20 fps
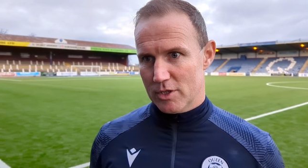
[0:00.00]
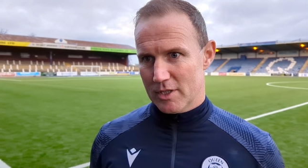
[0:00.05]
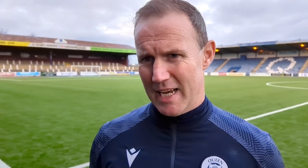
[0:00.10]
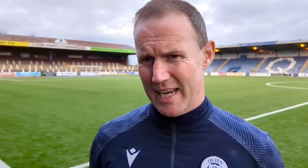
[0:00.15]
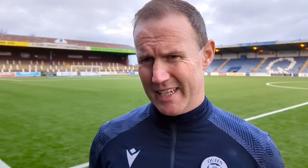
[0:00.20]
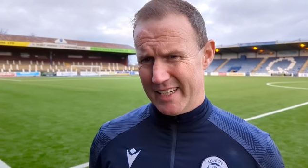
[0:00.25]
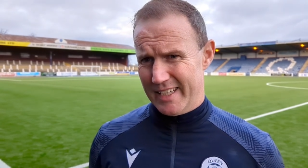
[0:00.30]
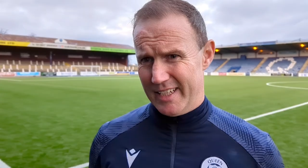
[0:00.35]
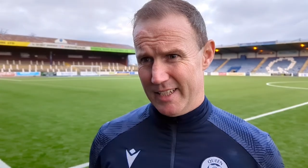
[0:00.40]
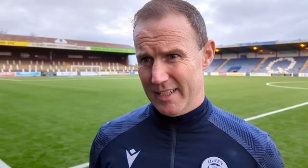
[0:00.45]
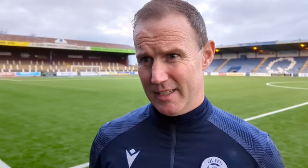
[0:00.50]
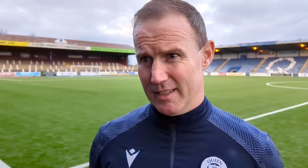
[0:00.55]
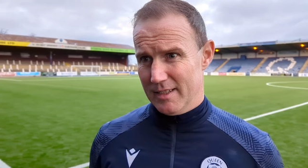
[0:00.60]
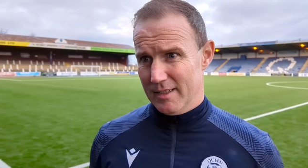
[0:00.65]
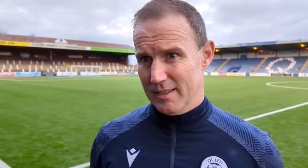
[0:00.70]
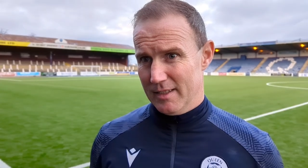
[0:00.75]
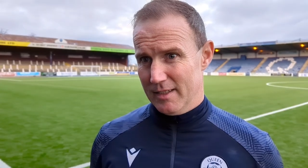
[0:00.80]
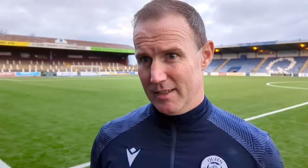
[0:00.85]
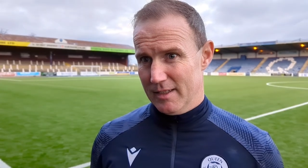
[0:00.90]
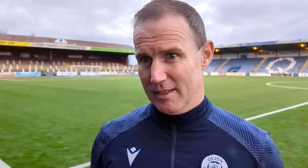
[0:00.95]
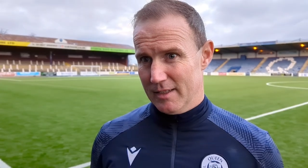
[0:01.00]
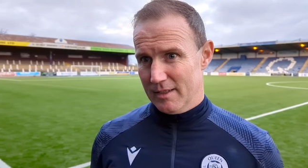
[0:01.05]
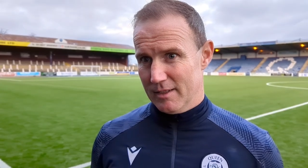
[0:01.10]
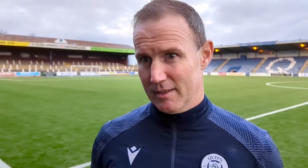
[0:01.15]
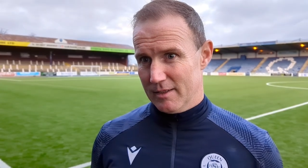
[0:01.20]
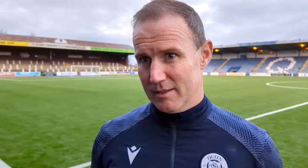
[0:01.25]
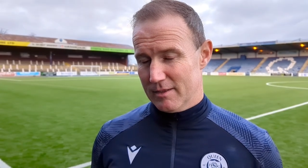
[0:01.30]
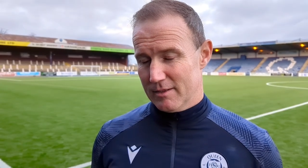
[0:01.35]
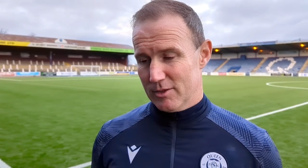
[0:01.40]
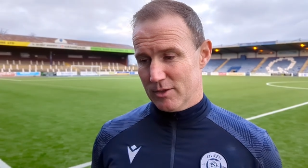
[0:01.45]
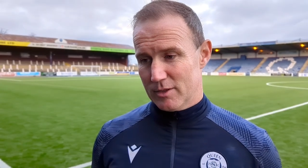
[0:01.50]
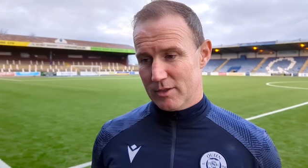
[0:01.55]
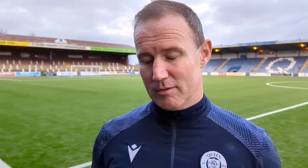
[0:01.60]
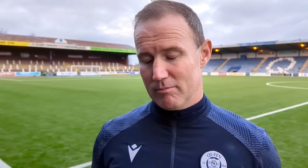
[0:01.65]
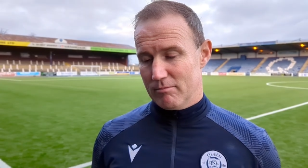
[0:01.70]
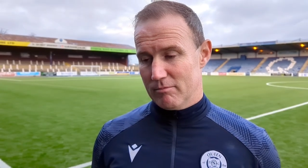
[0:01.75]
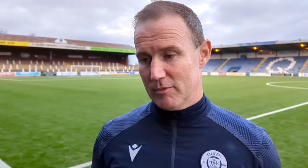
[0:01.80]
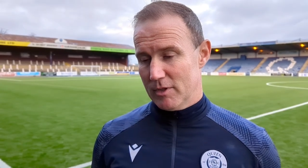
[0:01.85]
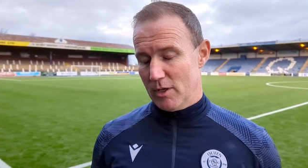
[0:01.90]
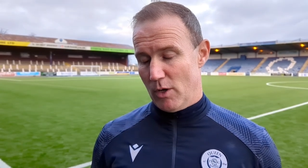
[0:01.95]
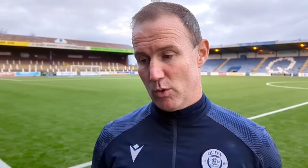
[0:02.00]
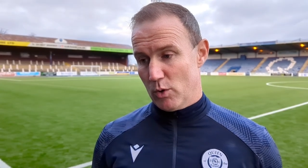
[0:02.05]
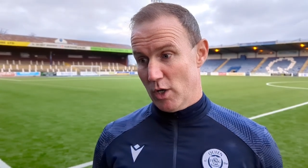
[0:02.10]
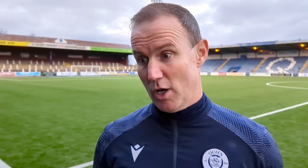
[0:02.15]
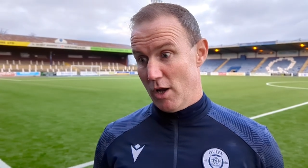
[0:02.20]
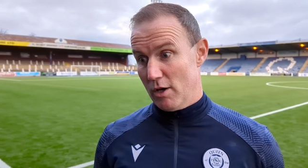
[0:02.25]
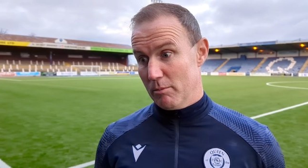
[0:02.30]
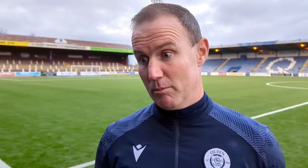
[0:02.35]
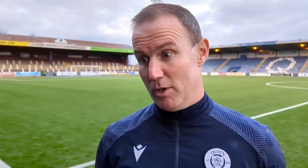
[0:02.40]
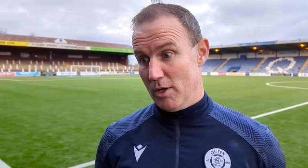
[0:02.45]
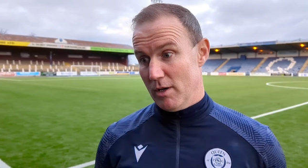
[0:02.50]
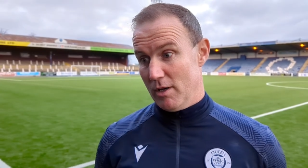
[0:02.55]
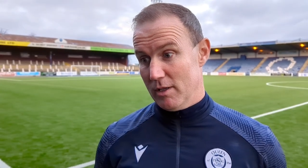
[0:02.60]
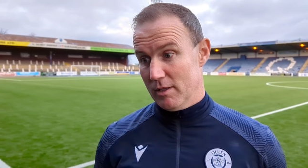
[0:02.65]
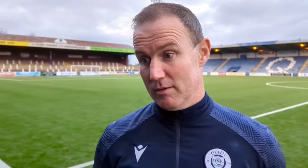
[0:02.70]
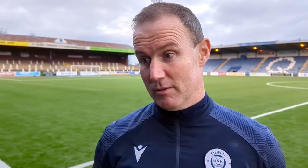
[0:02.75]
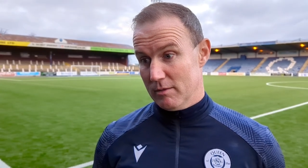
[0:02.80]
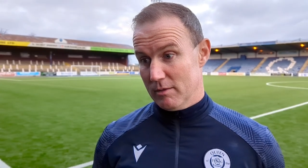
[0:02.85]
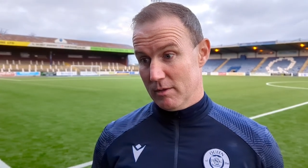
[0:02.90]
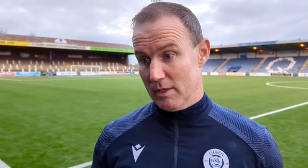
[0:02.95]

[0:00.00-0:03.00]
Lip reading: sat in, just going long ball.